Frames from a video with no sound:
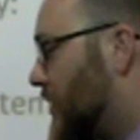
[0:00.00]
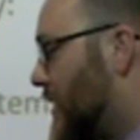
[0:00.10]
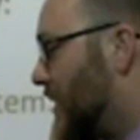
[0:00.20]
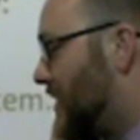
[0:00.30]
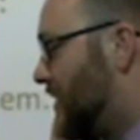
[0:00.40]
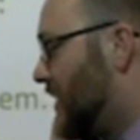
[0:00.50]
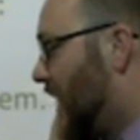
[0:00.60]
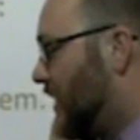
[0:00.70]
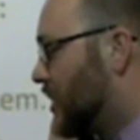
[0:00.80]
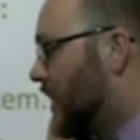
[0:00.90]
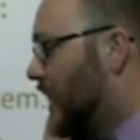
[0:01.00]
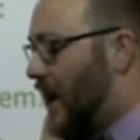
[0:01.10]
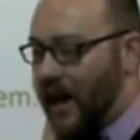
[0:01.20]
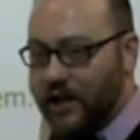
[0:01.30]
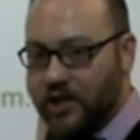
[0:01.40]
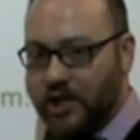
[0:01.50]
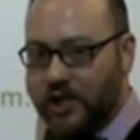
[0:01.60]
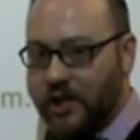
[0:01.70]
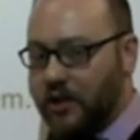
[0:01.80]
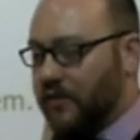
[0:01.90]
with M-A-C-H, add a
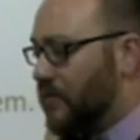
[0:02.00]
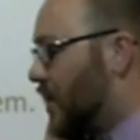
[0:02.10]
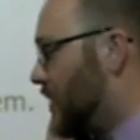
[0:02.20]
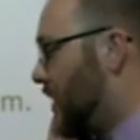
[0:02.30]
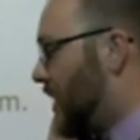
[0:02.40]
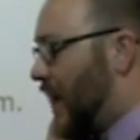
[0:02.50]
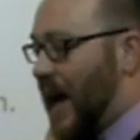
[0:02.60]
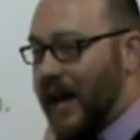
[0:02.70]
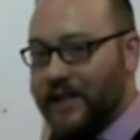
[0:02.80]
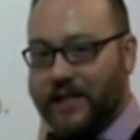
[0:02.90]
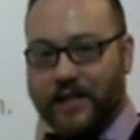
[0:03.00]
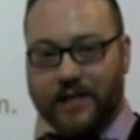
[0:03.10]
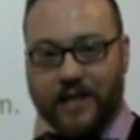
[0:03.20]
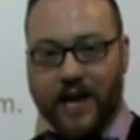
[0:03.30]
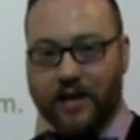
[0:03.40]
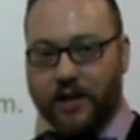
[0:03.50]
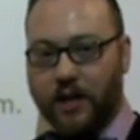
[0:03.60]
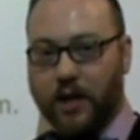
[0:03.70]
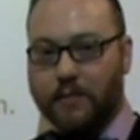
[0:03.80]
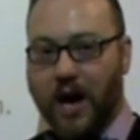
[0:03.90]
GE to the front, add a T to the end.
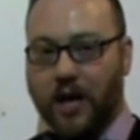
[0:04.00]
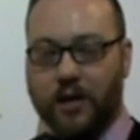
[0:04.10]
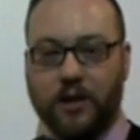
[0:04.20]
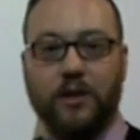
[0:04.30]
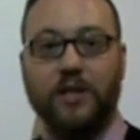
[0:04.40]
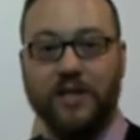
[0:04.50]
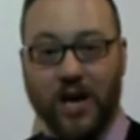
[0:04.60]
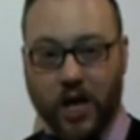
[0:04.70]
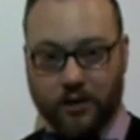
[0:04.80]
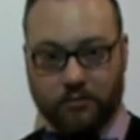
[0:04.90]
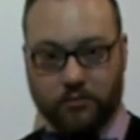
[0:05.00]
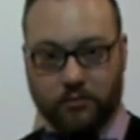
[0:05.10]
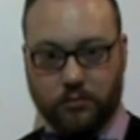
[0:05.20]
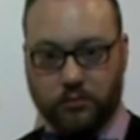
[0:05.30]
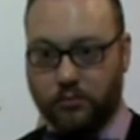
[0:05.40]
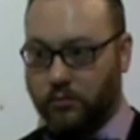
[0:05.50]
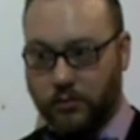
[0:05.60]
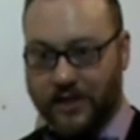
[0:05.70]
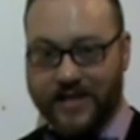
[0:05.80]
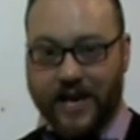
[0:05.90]
Gemacht. Done.
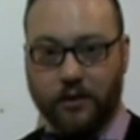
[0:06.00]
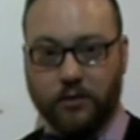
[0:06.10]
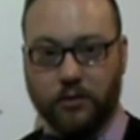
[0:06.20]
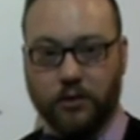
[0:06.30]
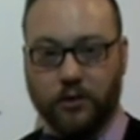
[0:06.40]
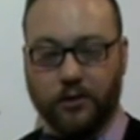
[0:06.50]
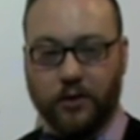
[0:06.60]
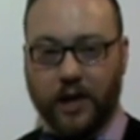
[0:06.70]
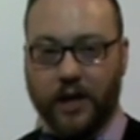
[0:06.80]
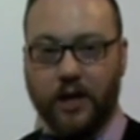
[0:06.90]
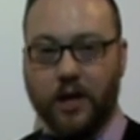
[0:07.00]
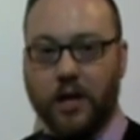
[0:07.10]
That's it. Okay?